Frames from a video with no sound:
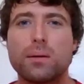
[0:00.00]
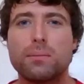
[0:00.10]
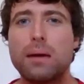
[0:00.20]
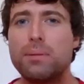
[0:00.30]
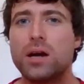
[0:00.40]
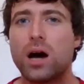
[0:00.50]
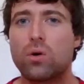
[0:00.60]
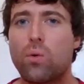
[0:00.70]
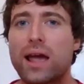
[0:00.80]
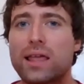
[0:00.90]
maybe
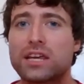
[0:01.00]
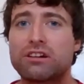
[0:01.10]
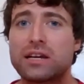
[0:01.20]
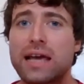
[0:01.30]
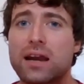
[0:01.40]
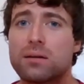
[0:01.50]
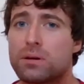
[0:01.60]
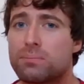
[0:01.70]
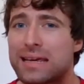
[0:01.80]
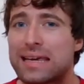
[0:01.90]
not quite there yet,
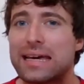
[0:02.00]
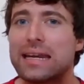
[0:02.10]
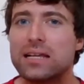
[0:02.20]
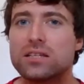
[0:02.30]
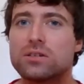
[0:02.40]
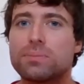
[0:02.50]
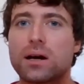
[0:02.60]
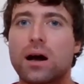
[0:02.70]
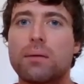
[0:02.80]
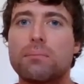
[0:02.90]
but beginning to
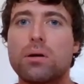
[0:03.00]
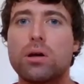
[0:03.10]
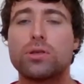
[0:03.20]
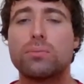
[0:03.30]
become